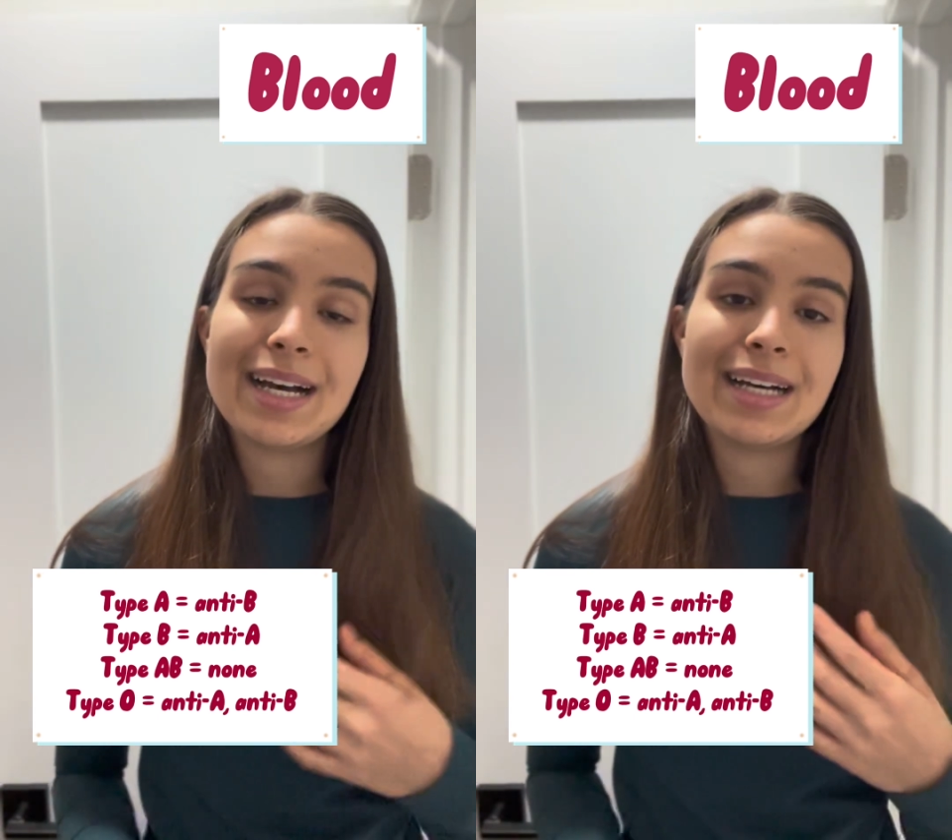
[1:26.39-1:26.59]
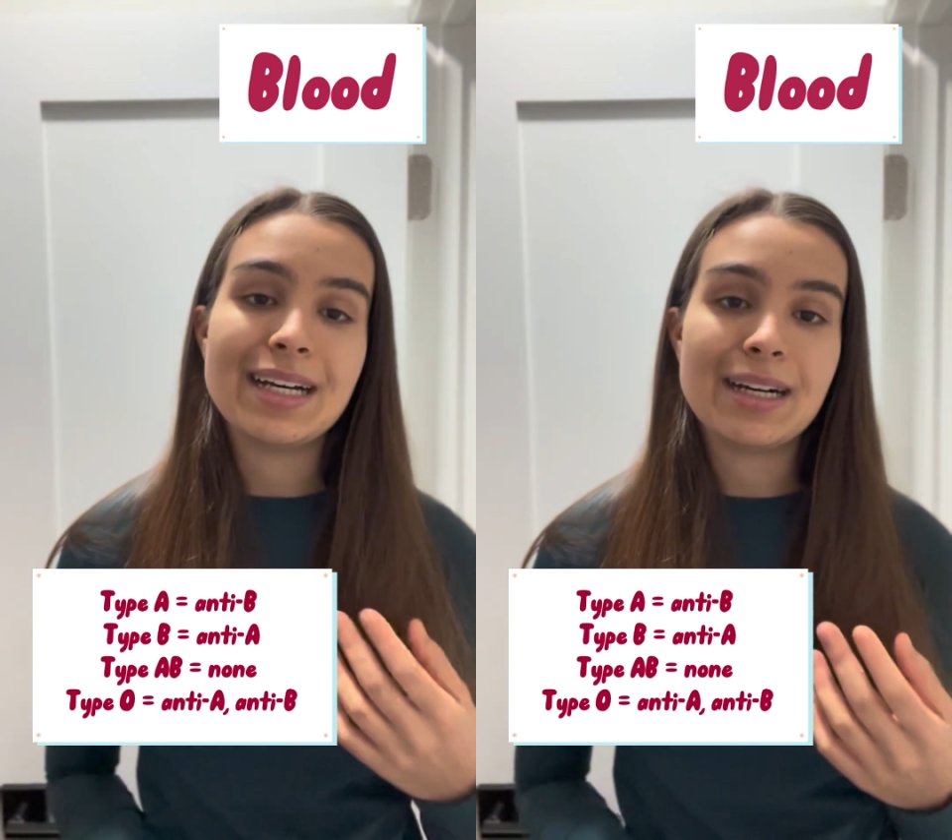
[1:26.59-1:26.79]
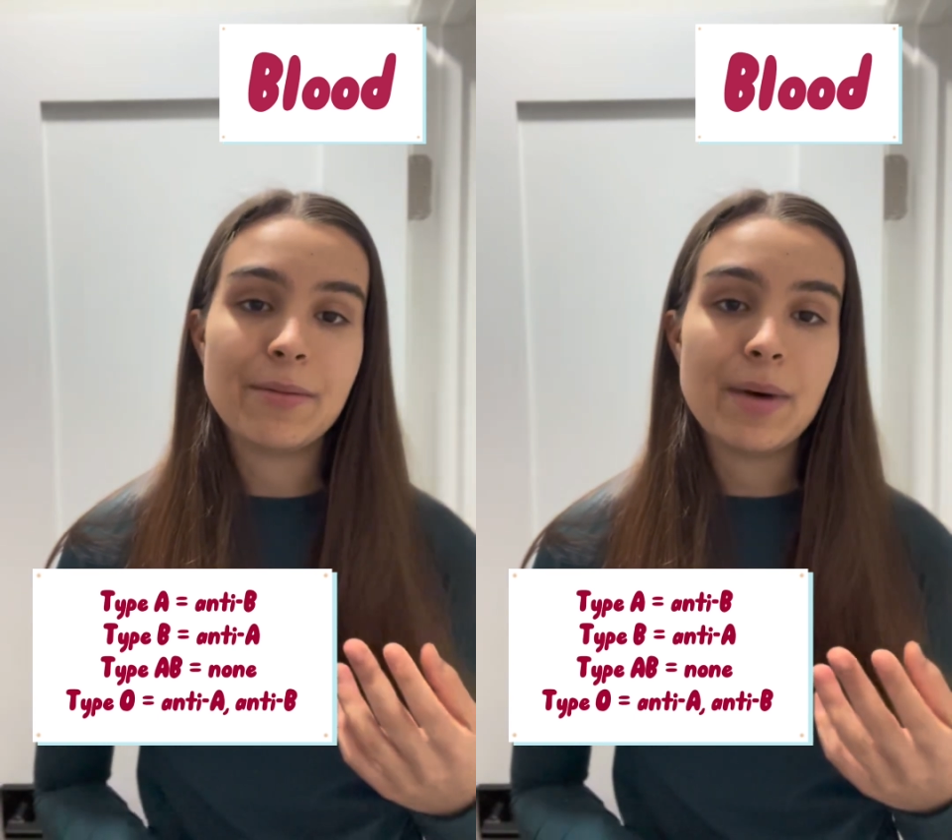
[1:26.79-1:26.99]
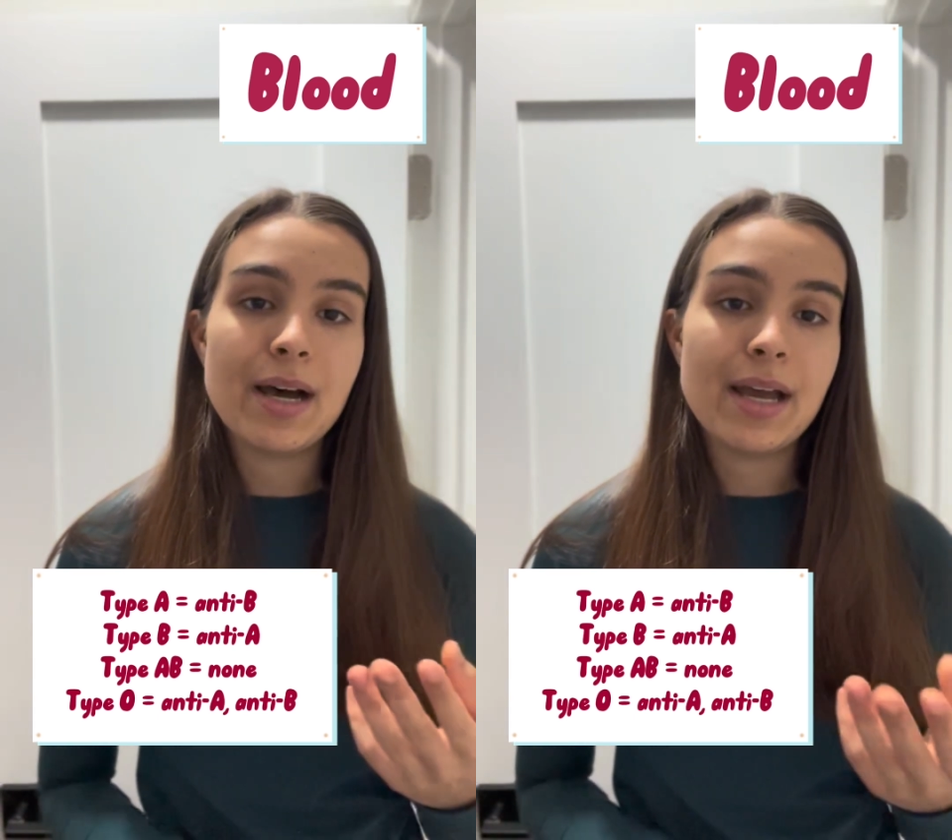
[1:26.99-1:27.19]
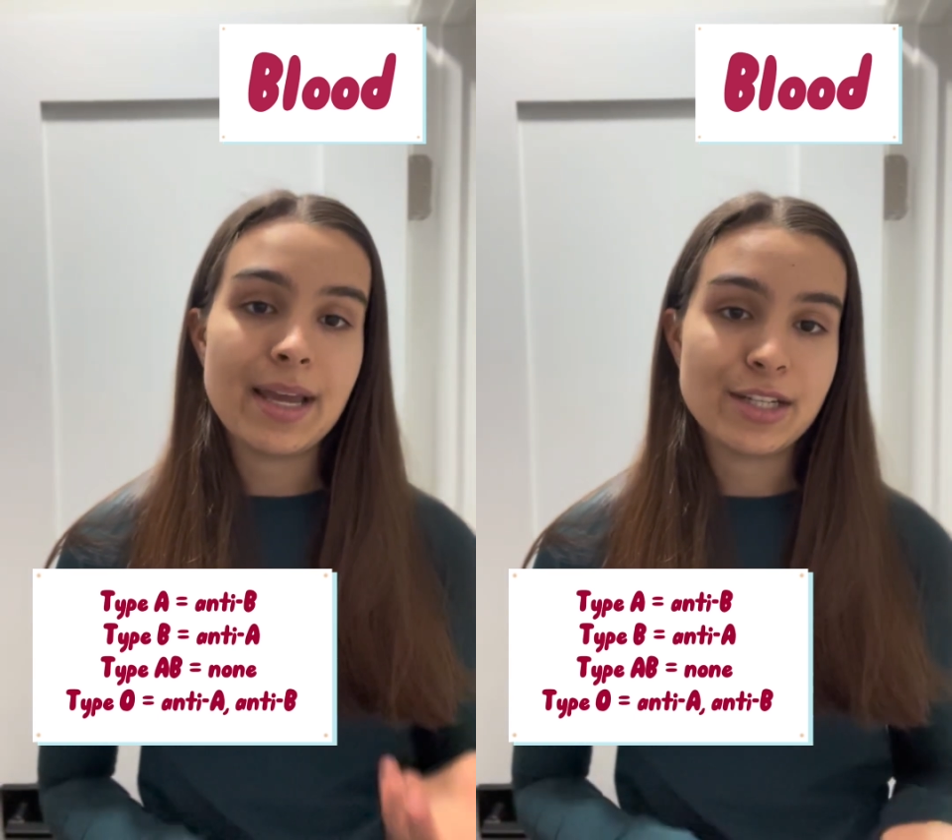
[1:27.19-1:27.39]

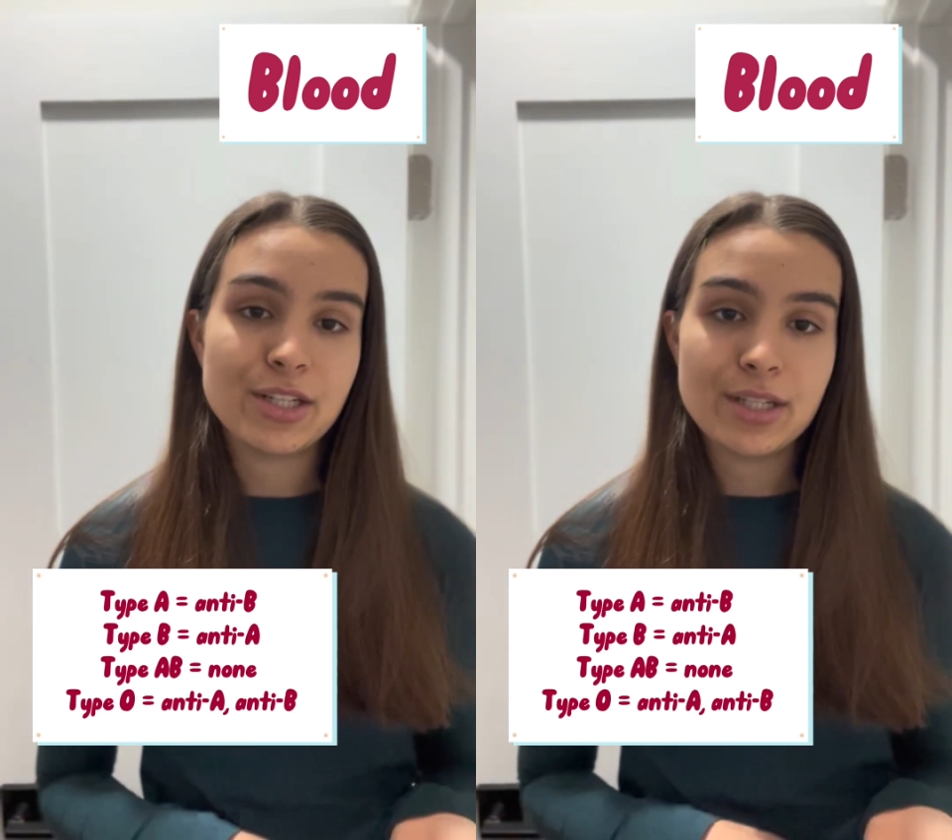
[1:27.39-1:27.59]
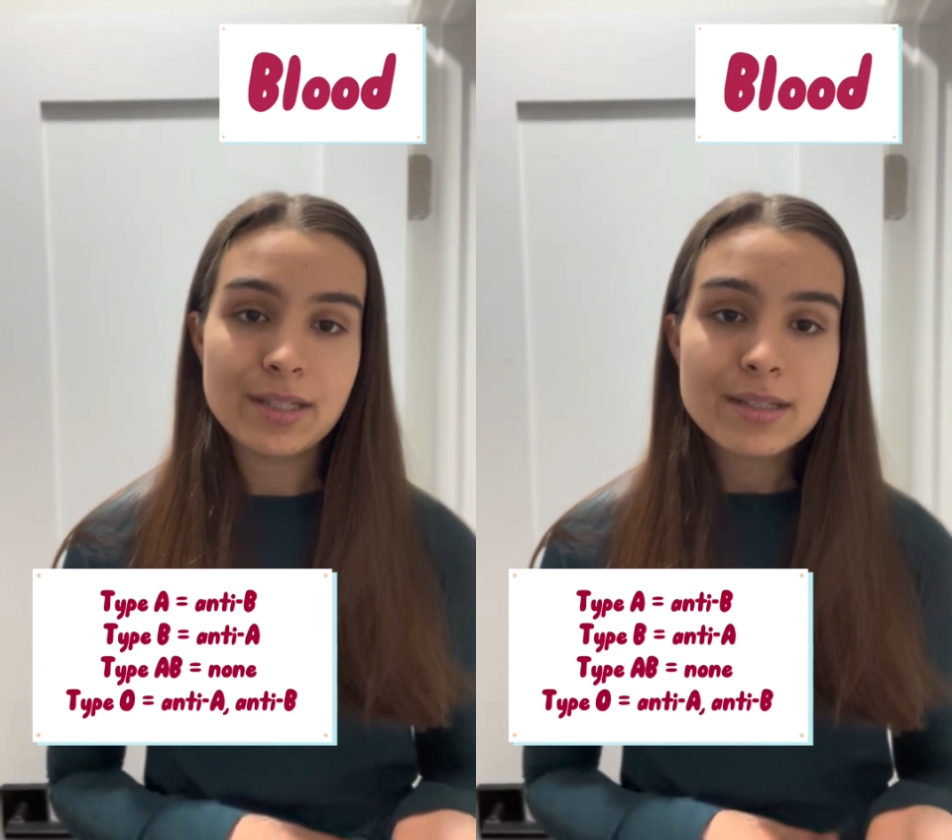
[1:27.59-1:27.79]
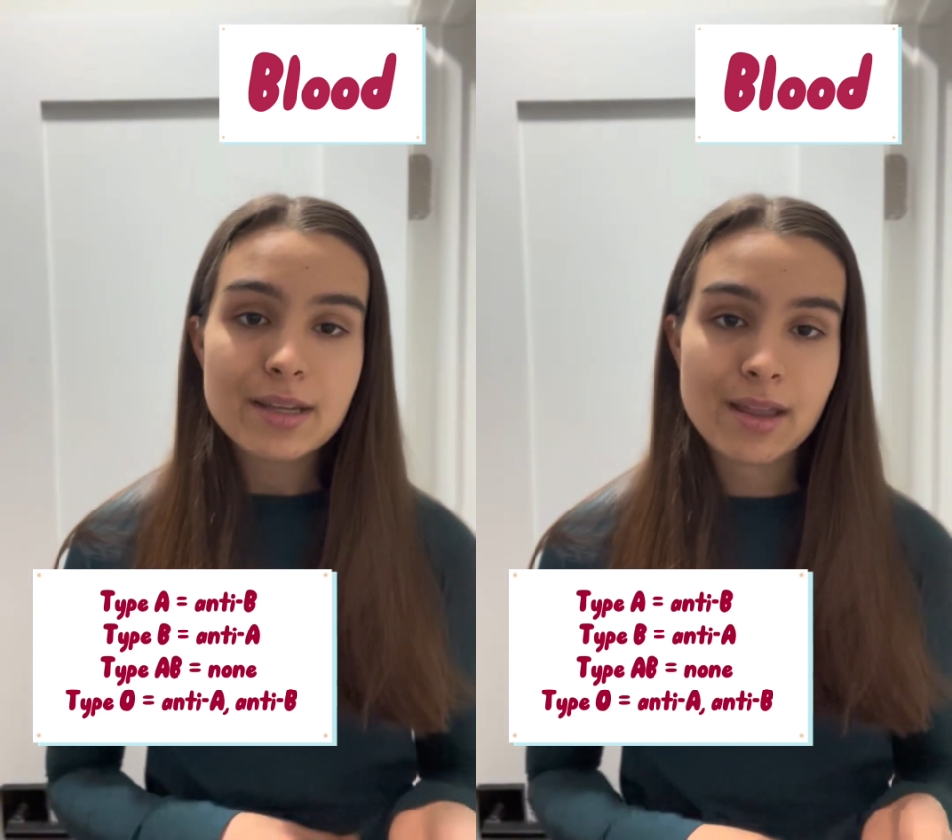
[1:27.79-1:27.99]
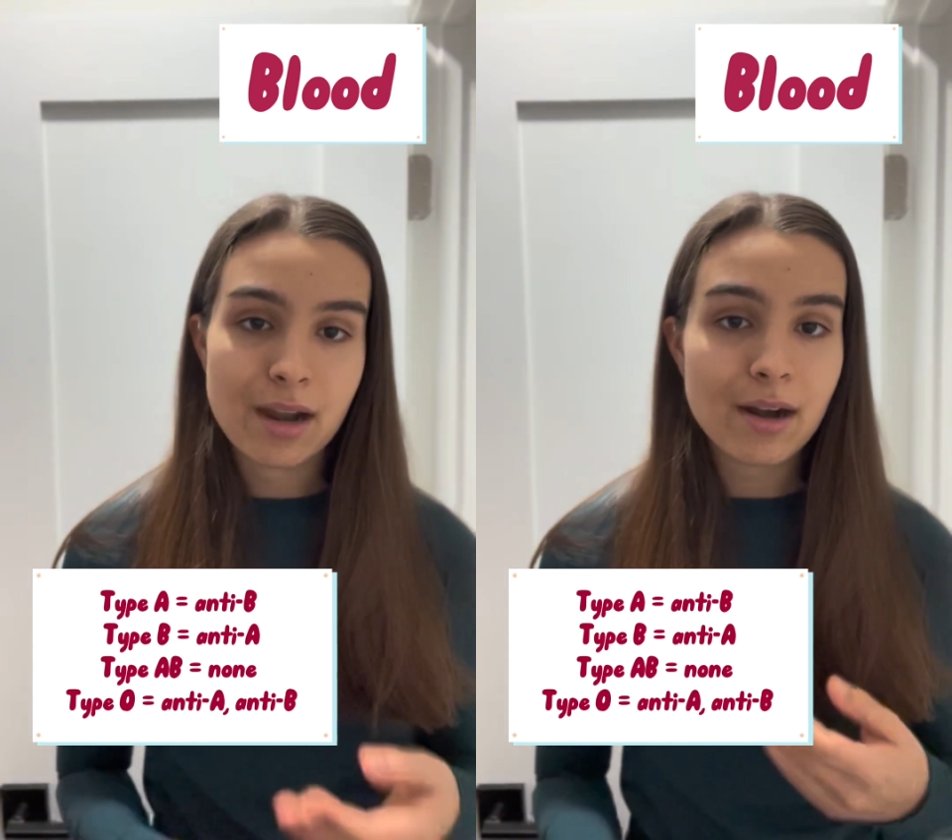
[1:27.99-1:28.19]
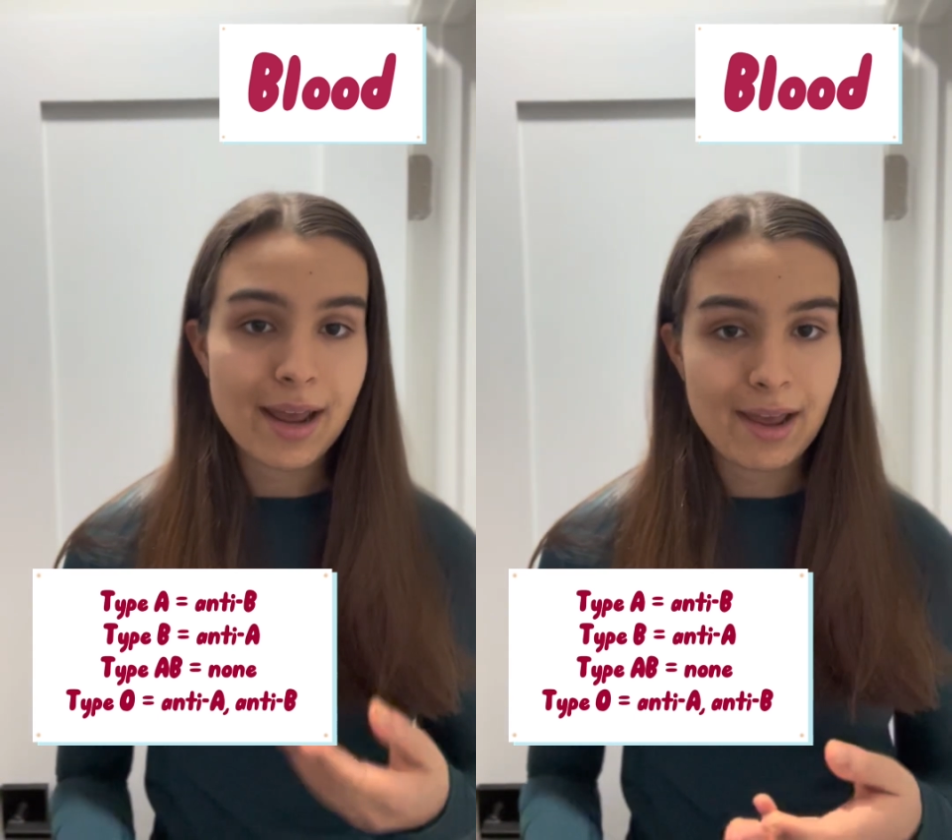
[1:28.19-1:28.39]
antigens that
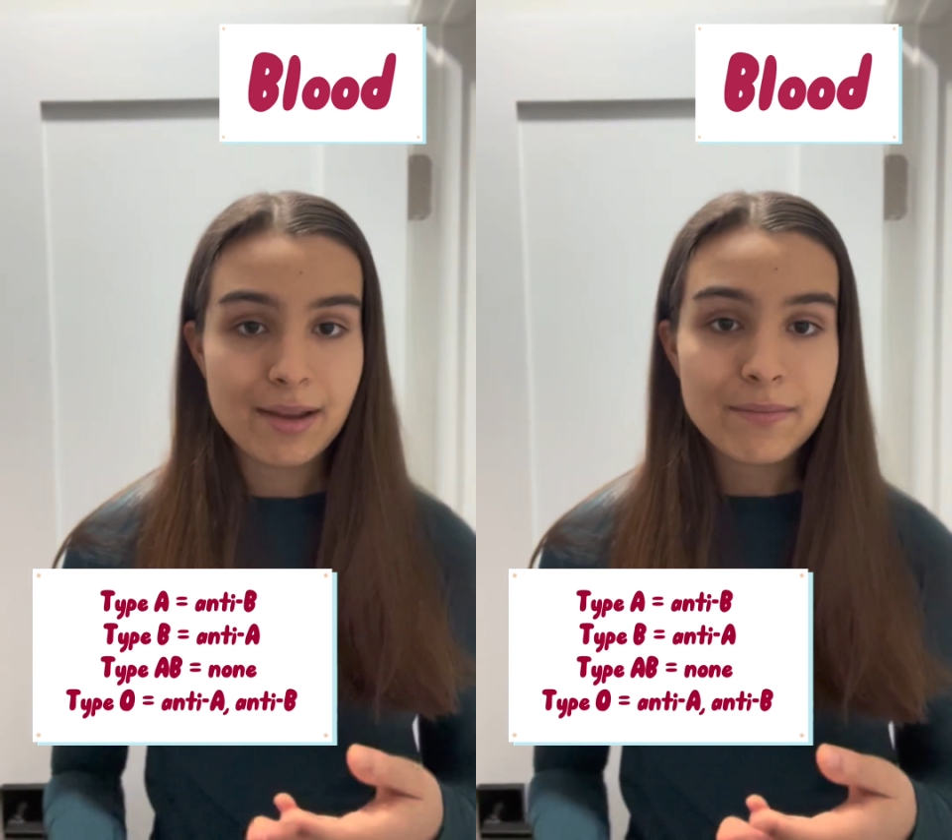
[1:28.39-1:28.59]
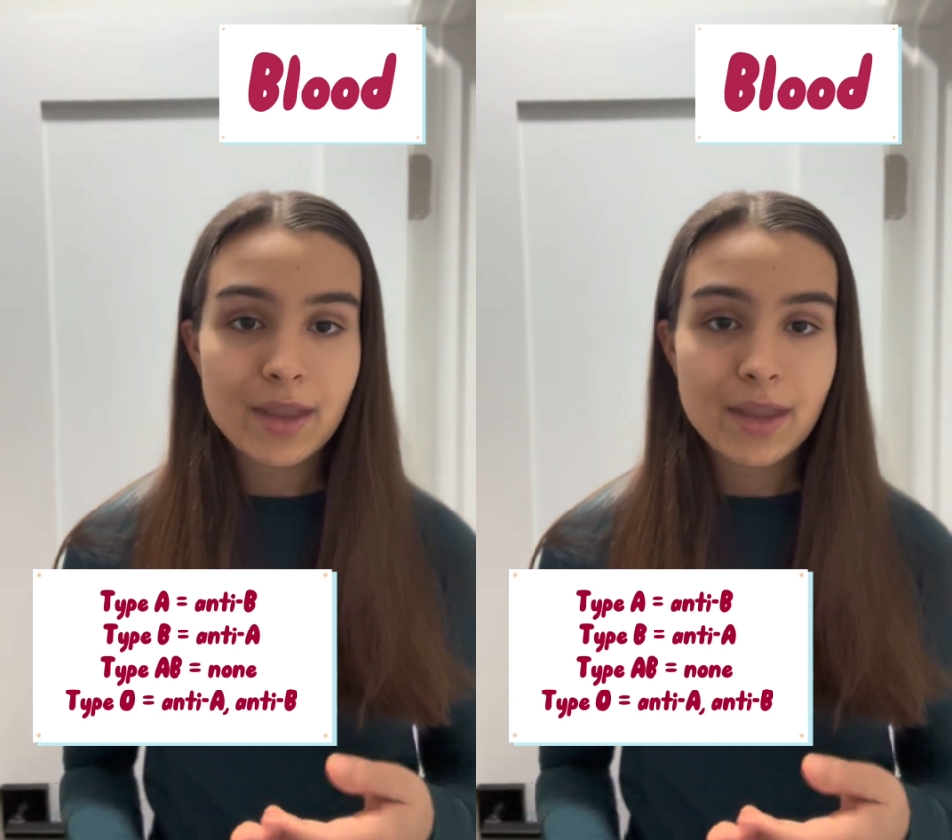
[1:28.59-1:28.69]
are A,